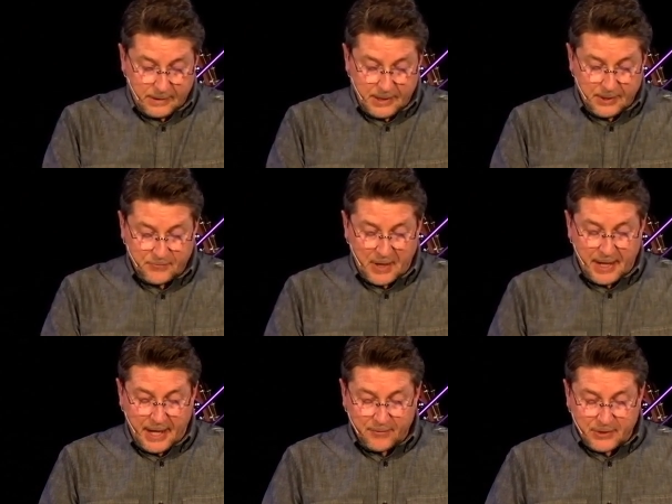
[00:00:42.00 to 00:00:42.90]
If I
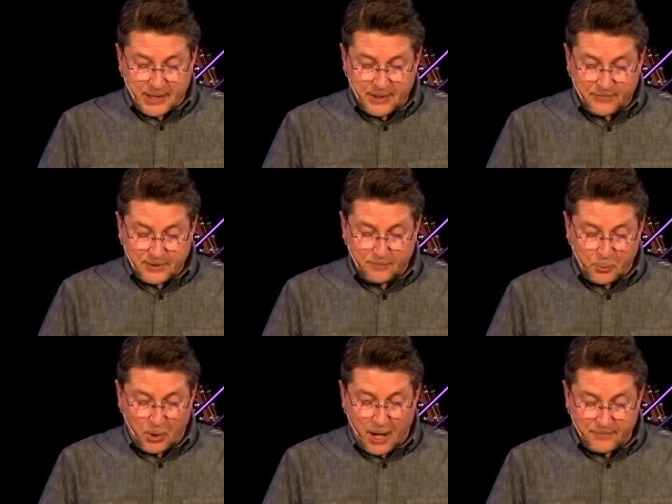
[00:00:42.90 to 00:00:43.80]
have the gift of
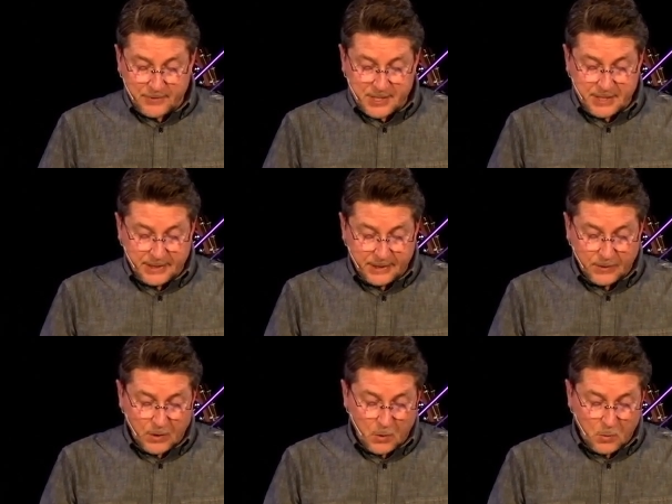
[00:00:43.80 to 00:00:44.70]
prophecy
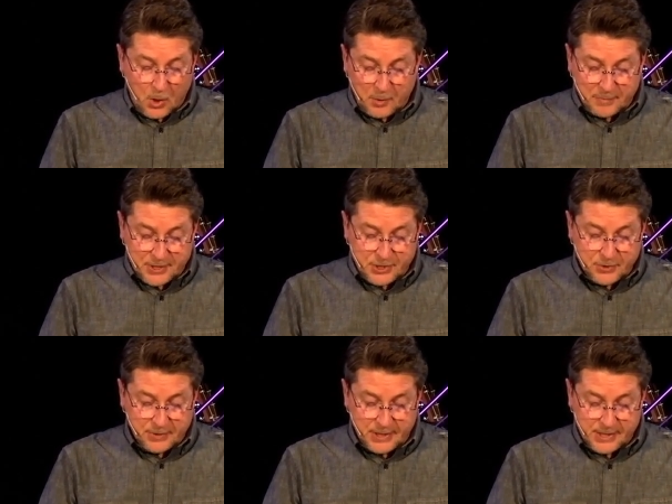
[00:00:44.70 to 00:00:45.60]
and know all
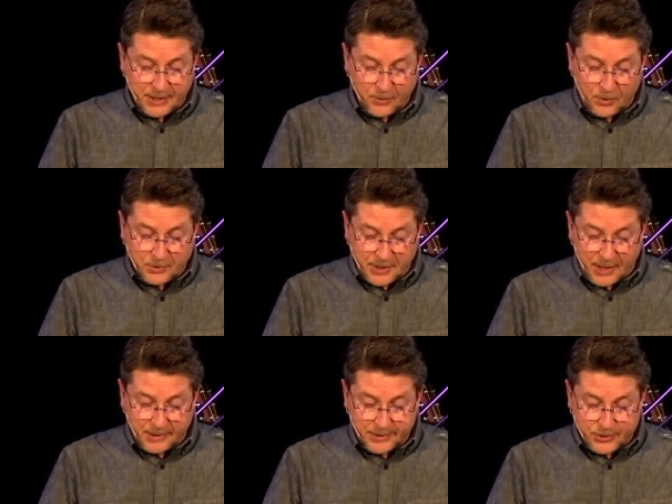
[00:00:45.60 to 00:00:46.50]
mysteries and all
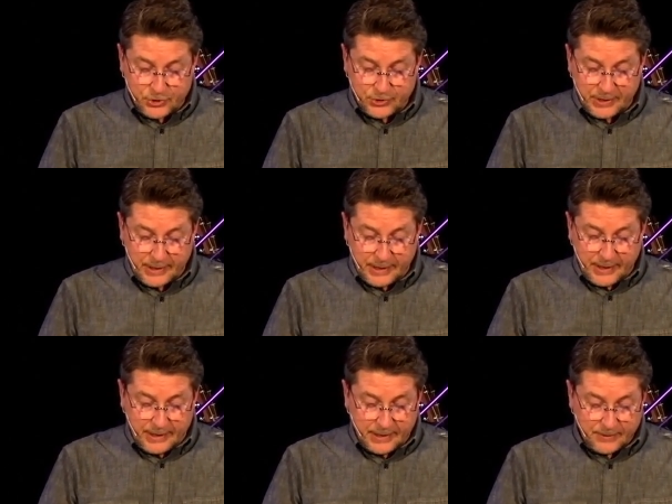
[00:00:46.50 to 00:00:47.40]
knowledge,
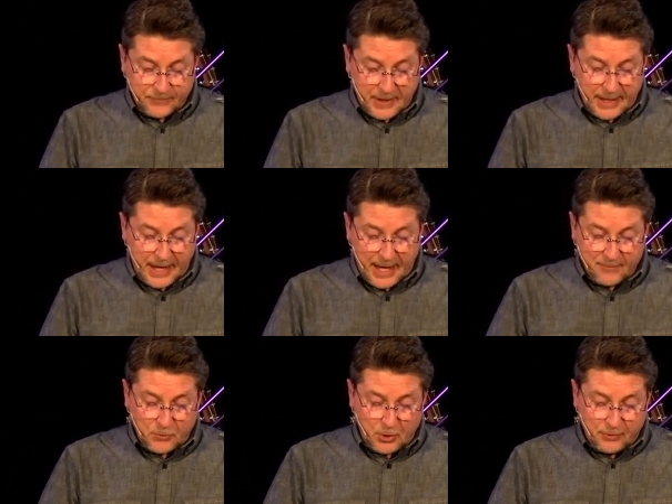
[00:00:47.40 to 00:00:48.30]
and if I
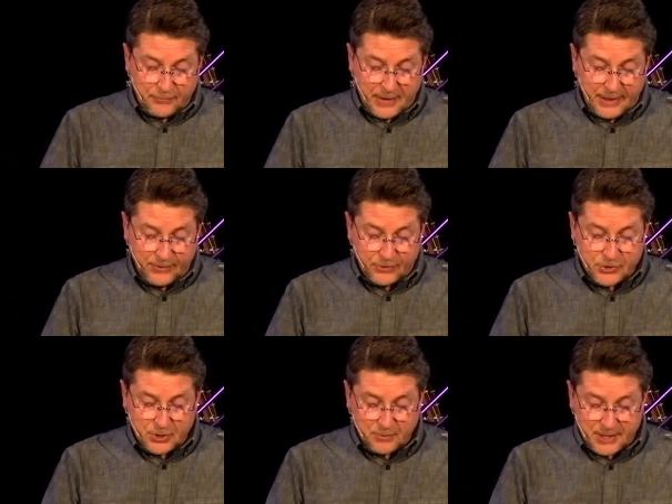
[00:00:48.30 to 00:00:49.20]
have all faith
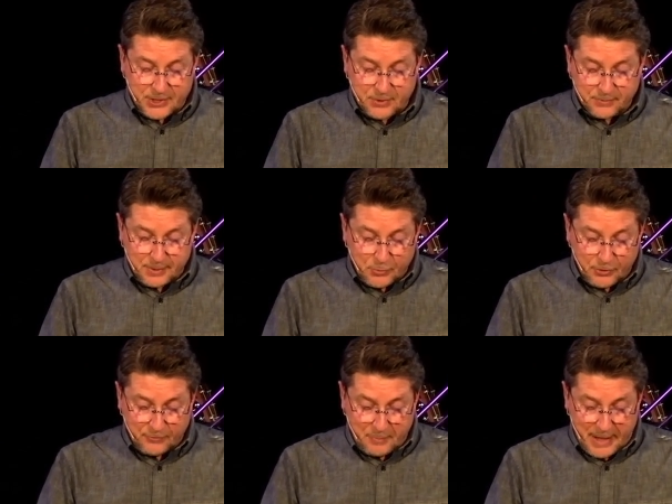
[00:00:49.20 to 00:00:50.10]
so as to
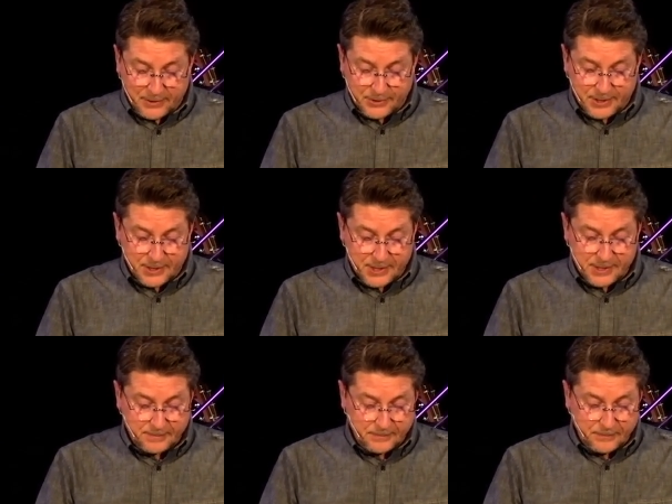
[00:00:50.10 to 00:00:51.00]
remove mountains,
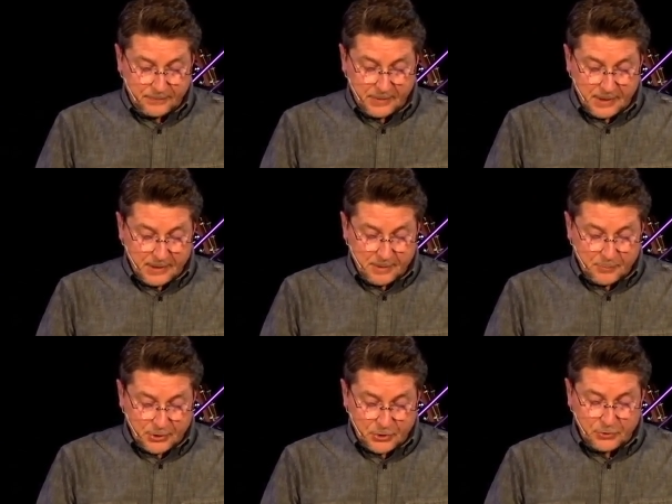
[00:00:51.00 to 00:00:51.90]

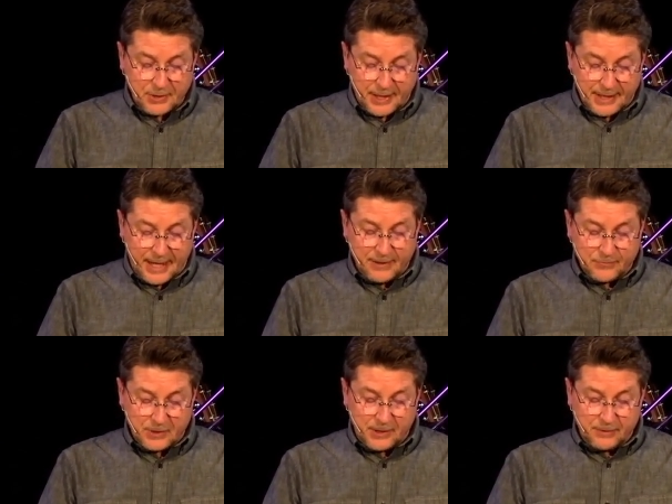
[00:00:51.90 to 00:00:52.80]
but do not
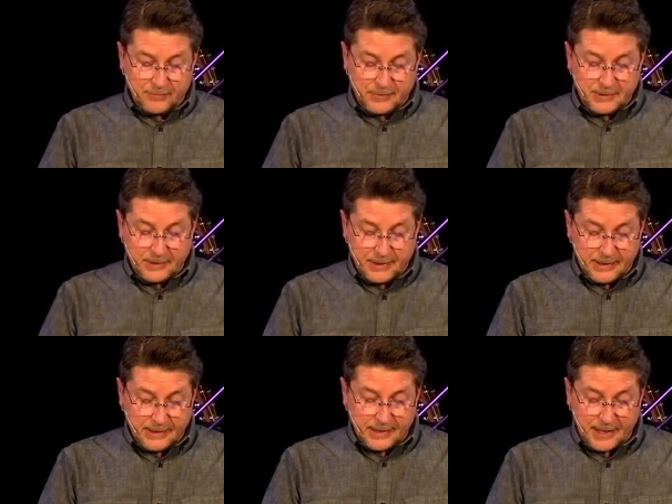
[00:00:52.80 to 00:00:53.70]
have love,
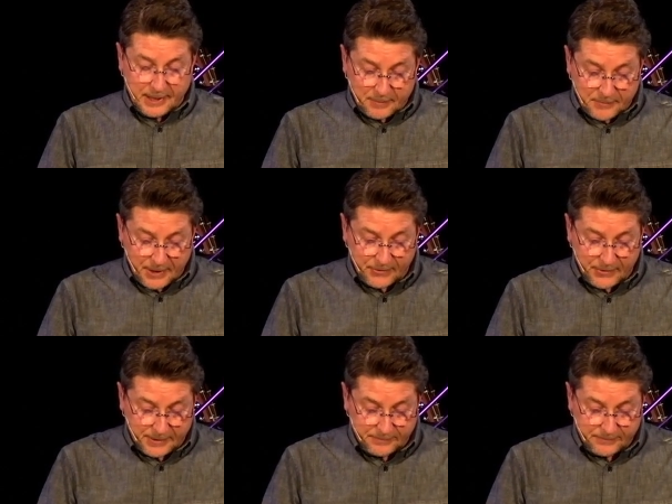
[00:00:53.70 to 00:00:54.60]
I am nothing.